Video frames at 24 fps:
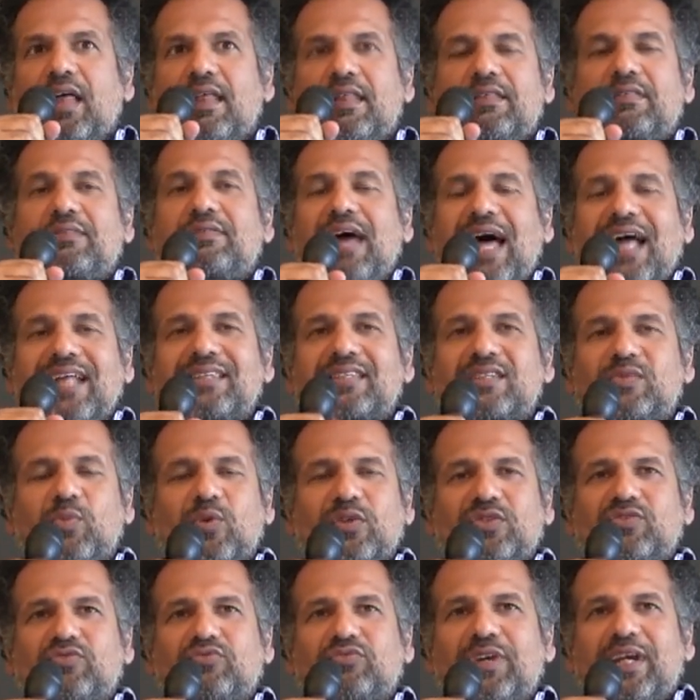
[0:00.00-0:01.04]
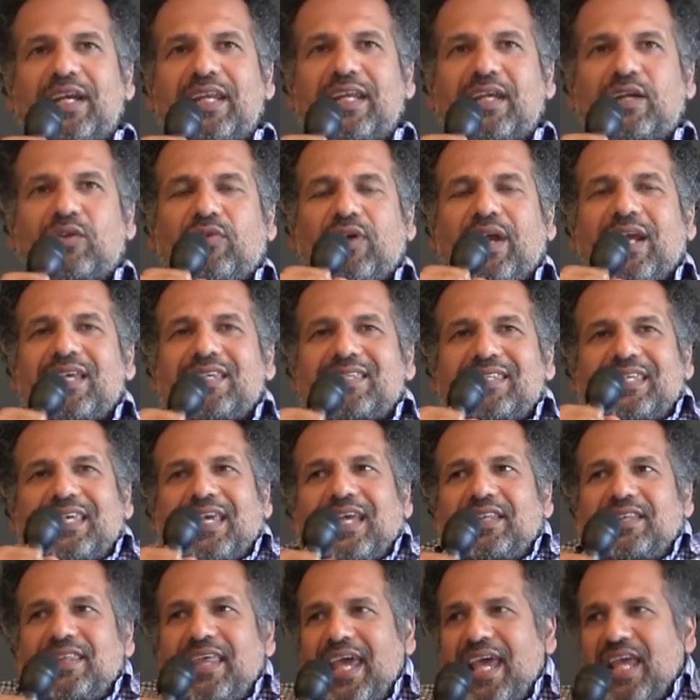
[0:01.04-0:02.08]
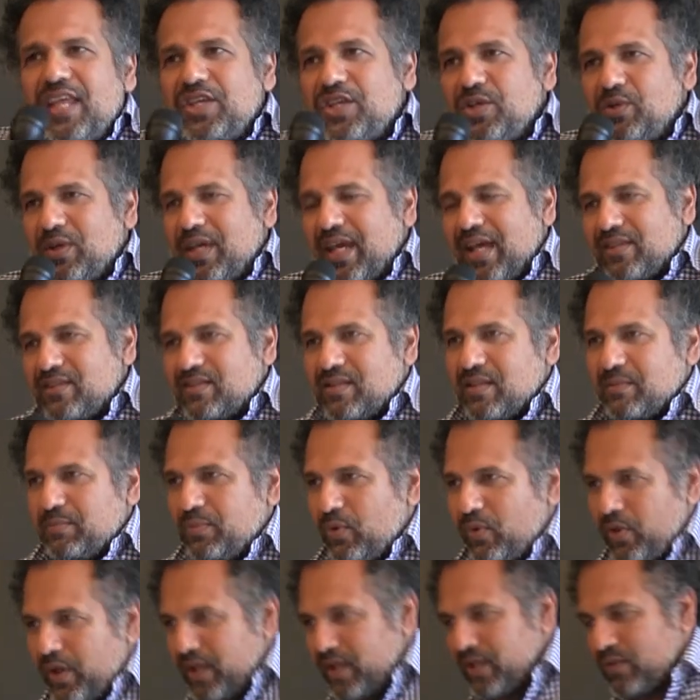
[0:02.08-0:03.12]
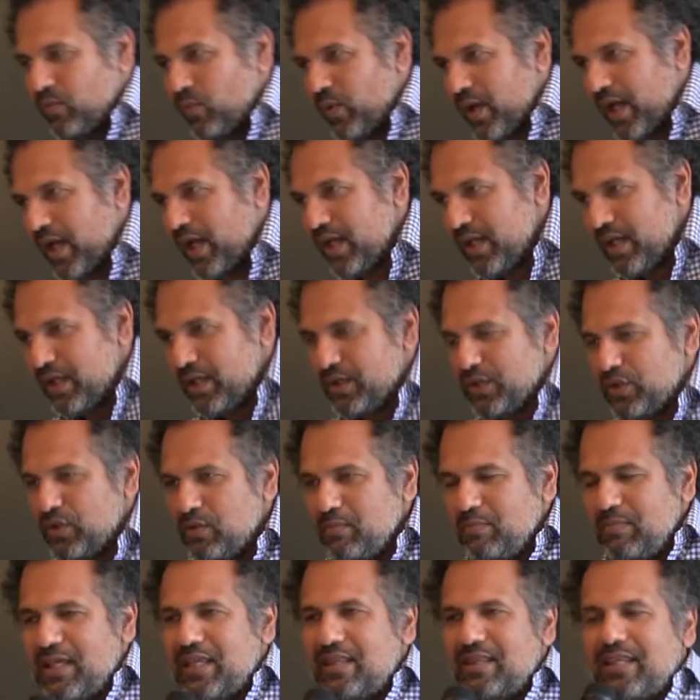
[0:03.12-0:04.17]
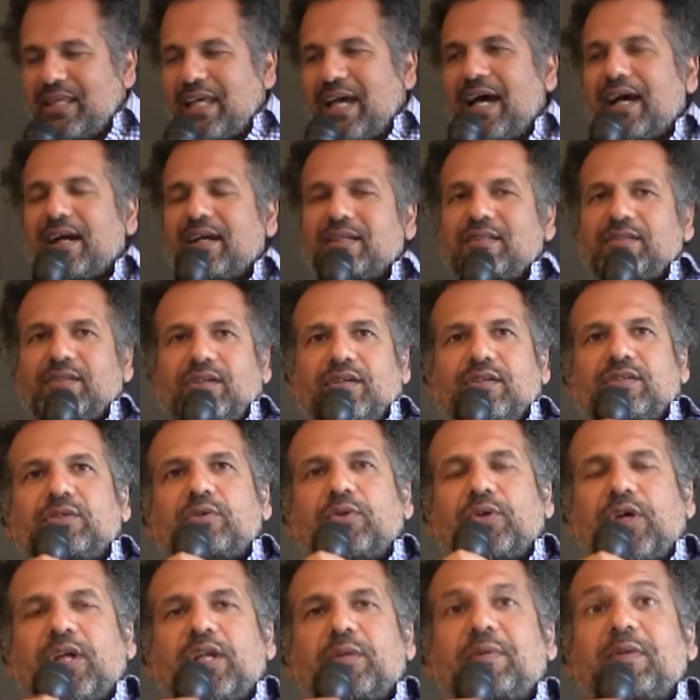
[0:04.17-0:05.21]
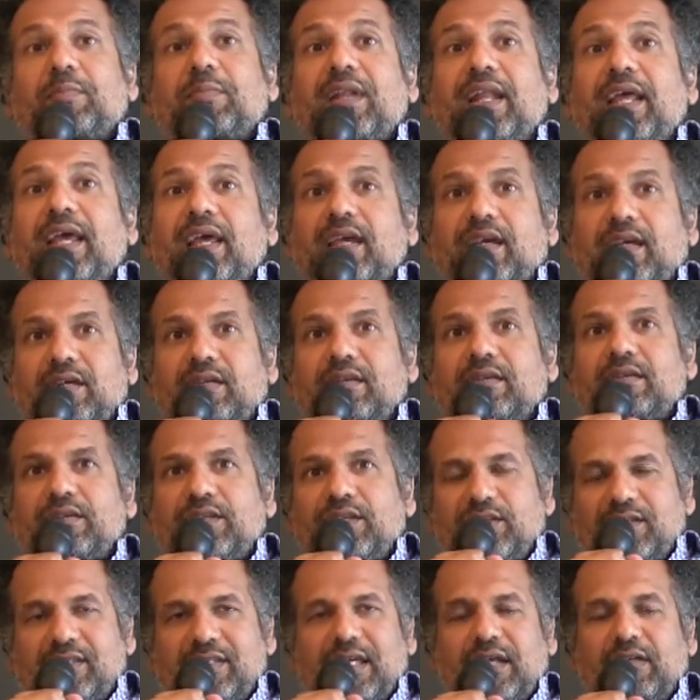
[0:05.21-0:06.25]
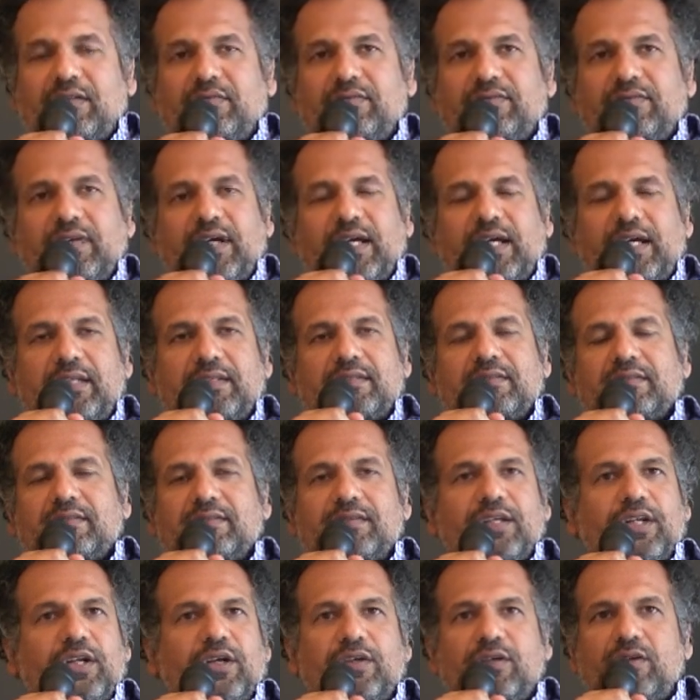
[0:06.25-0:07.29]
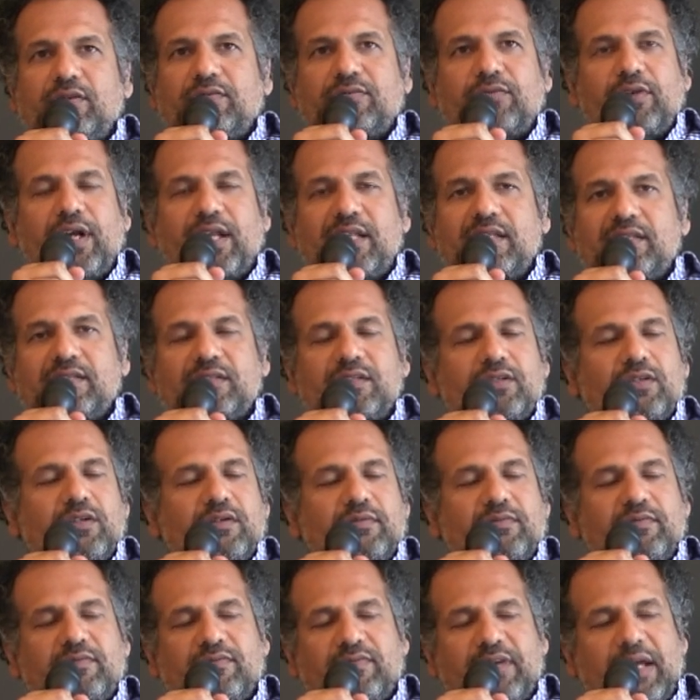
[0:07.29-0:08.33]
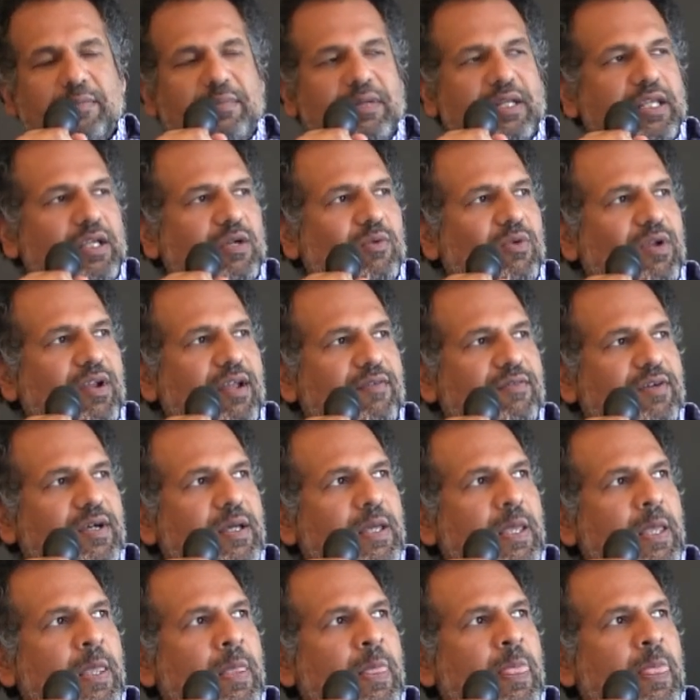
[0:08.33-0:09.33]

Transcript: That's what's really crazy. And then you get to the point where you meet the actors who are going to be playing yourself and you know your friends and your family or whatever.